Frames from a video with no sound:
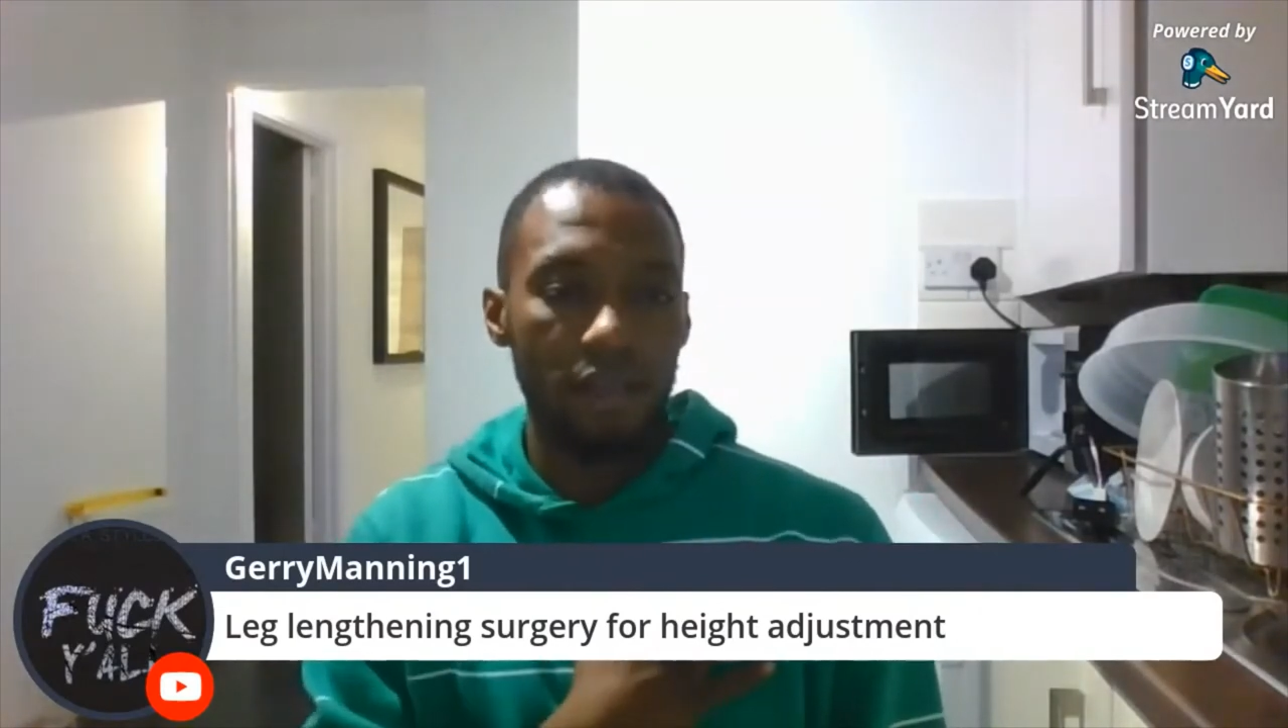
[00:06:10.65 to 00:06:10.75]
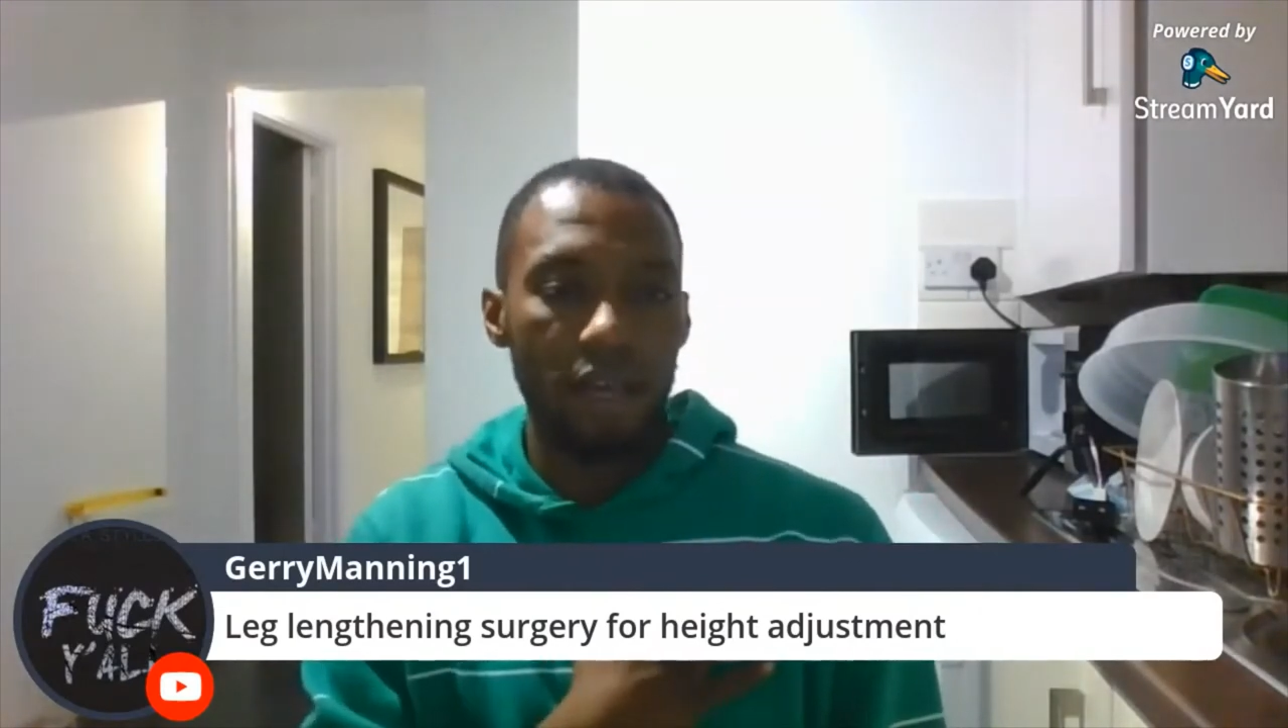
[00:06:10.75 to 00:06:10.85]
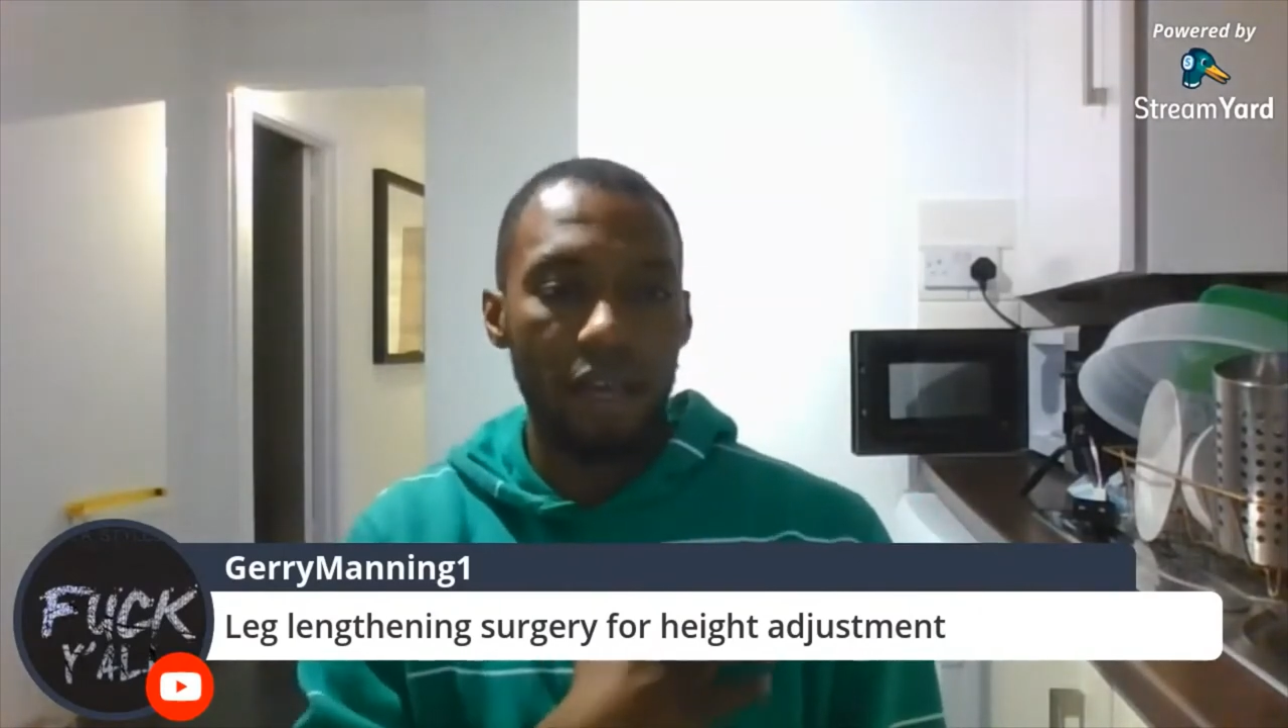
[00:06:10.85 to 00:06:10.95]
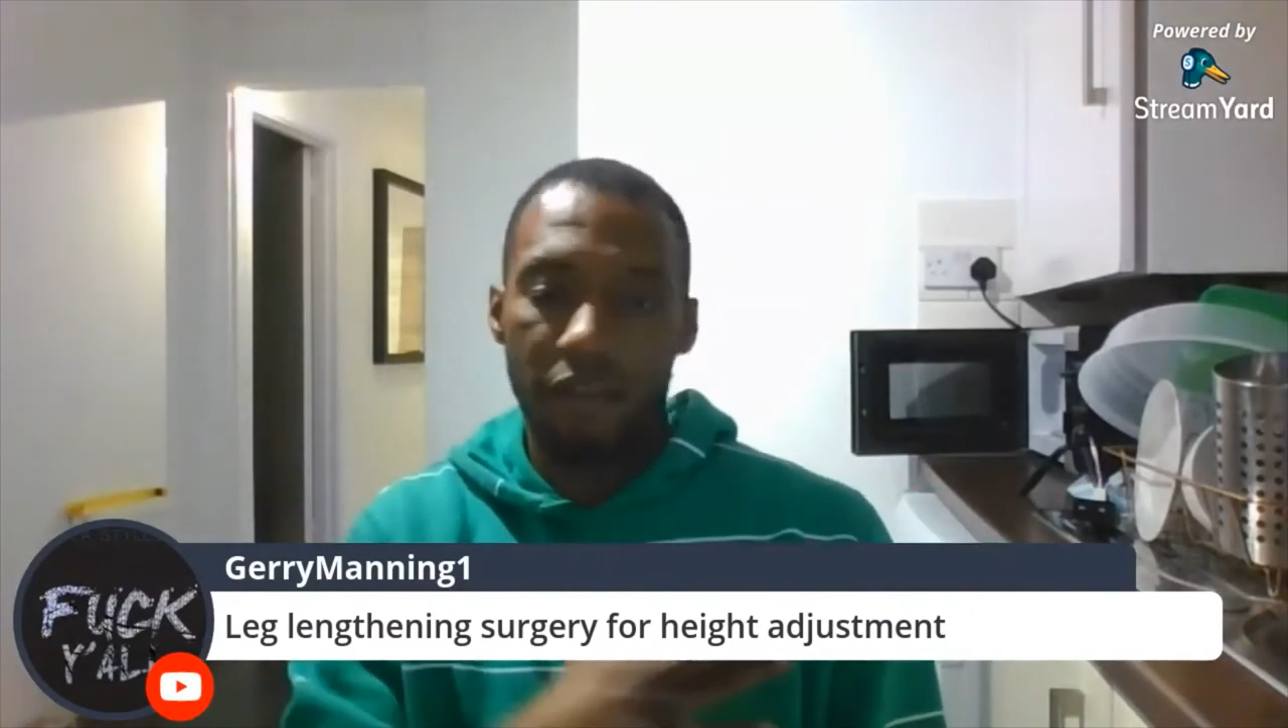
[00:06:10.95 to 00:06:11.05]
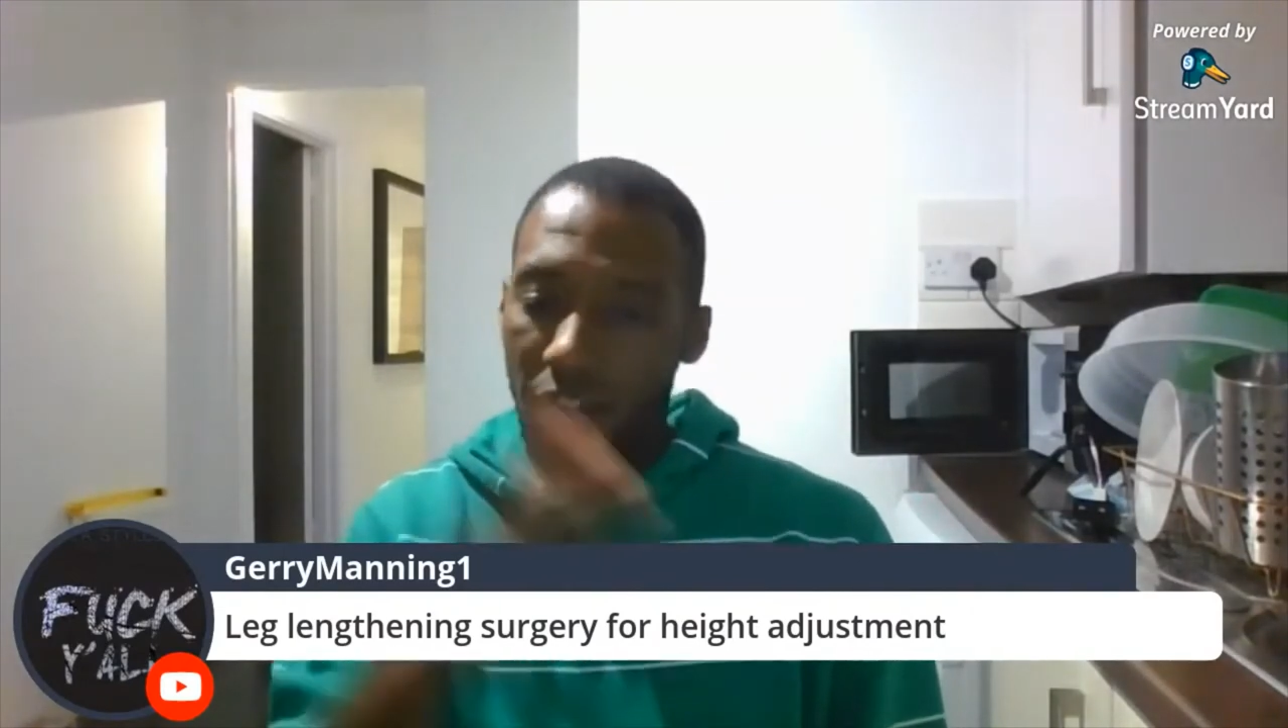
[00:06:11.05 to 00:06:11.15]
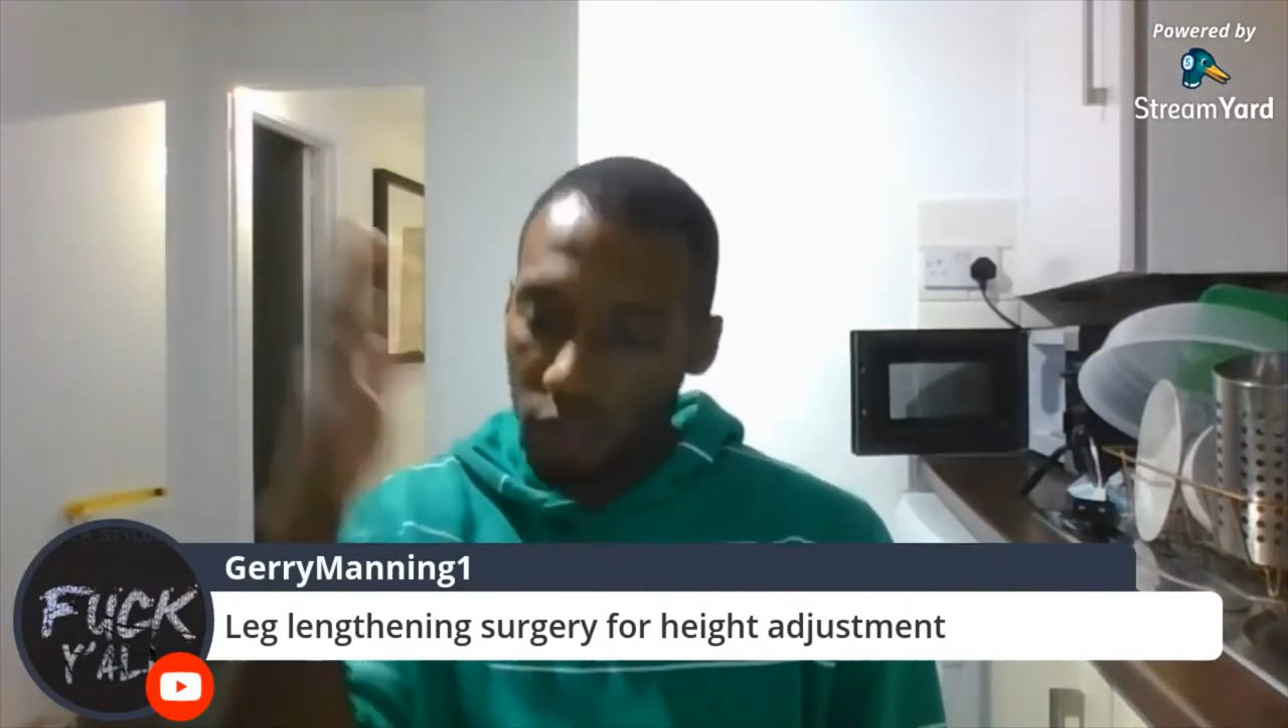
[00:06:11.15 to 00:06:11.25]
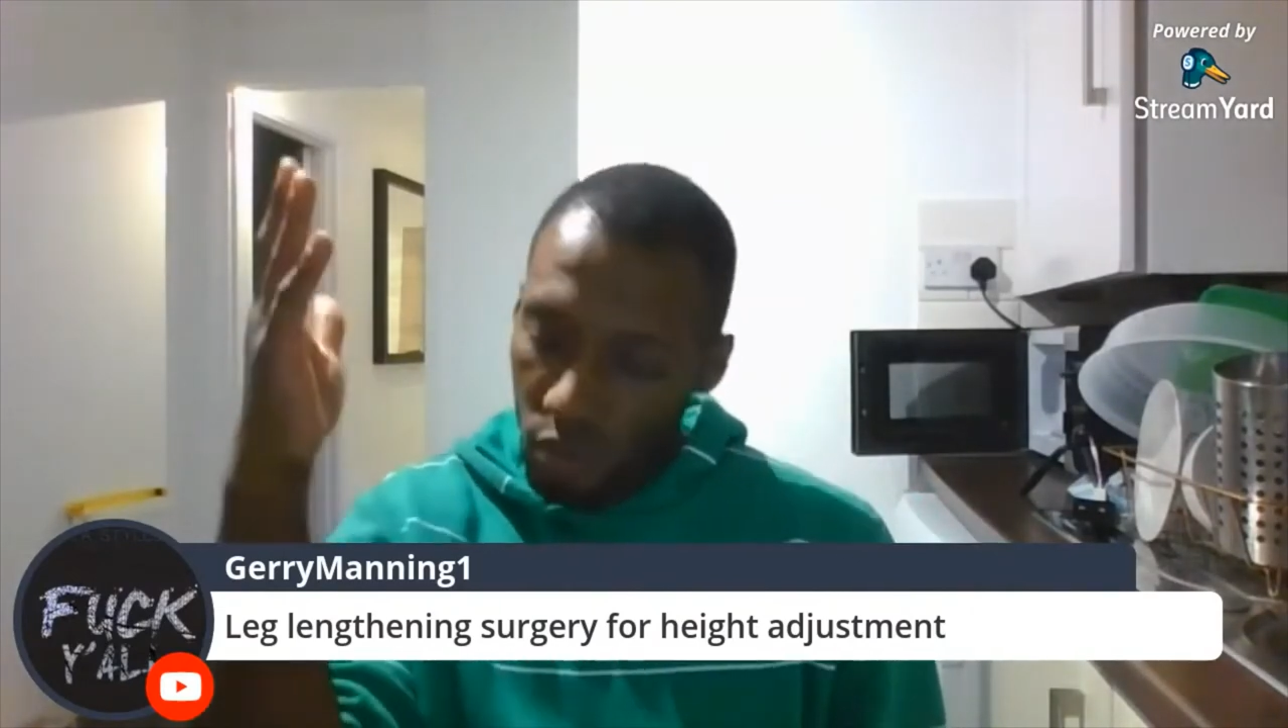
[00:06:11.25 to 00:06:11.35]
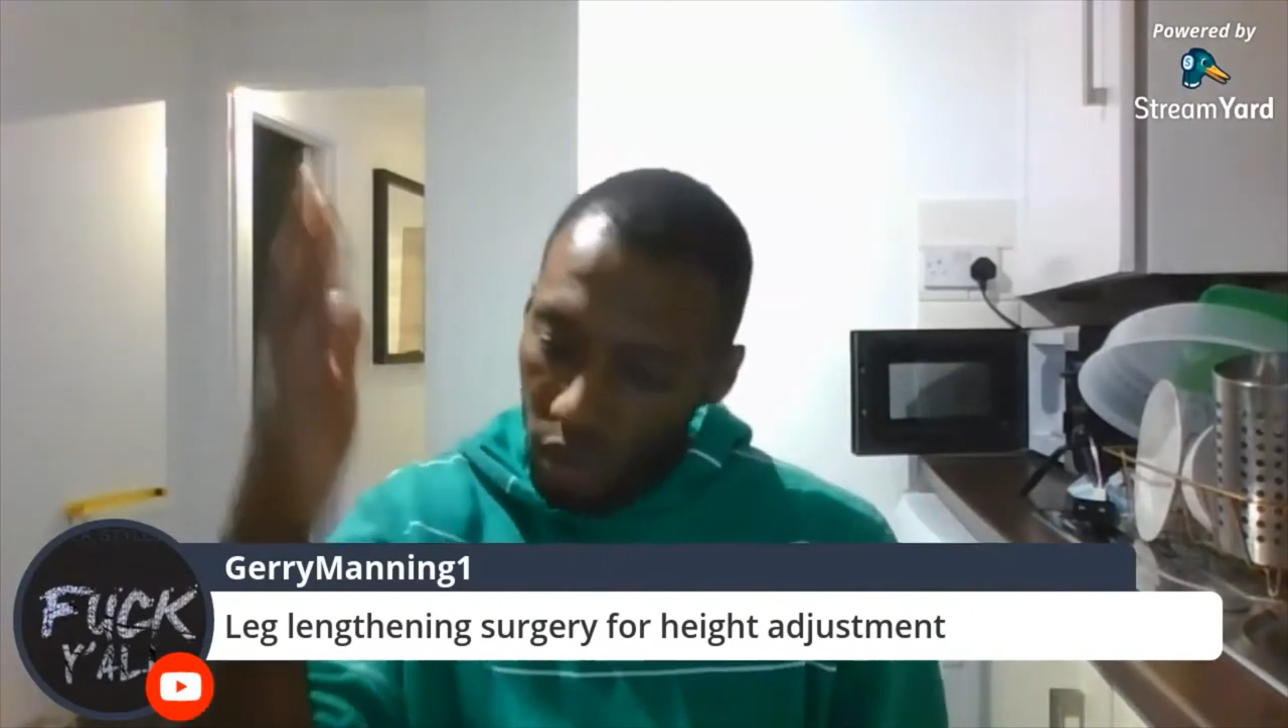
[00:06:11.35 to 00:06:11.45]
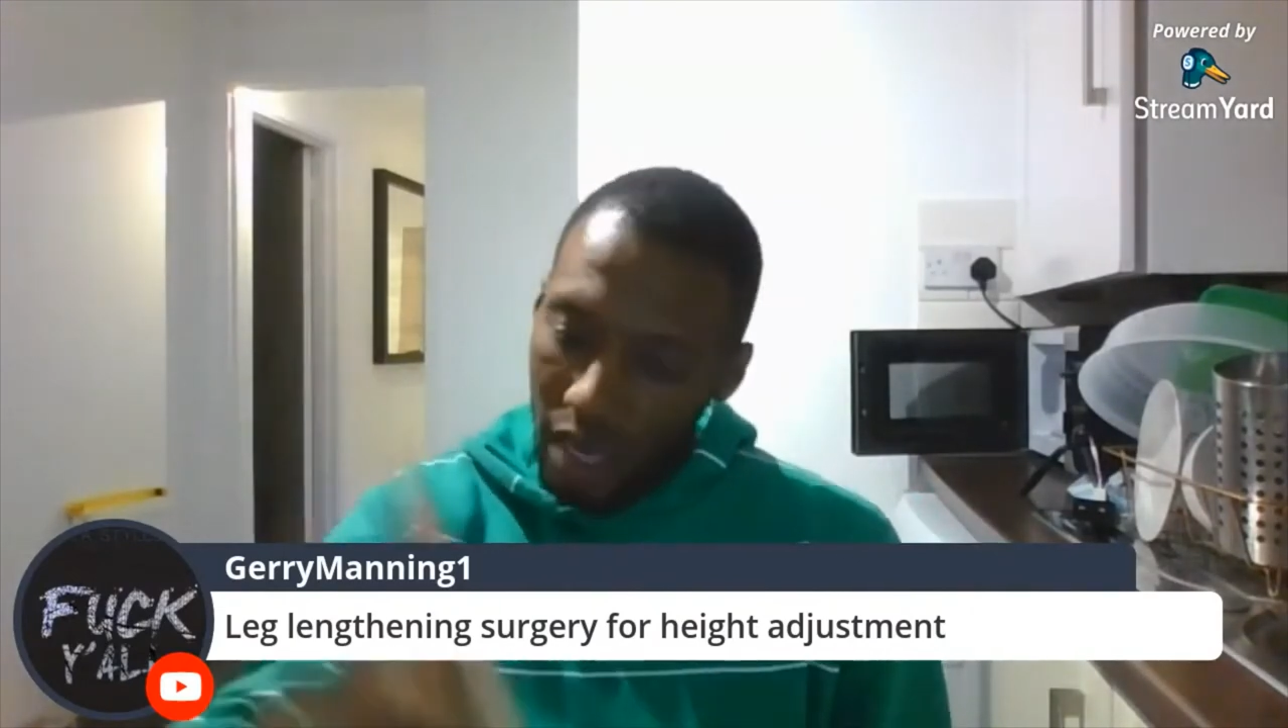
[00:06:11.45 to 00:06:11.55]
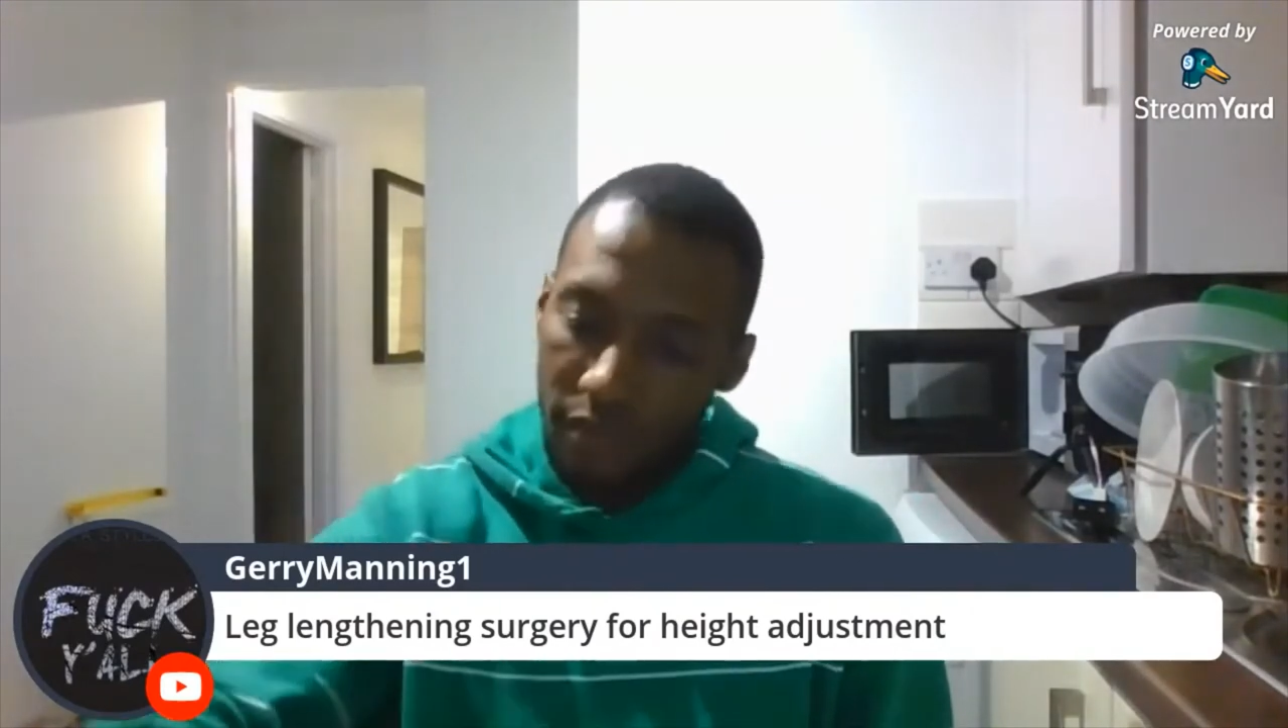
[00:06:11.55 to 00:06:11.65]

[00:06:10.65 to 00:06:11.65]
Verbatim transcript: Yeah, if I took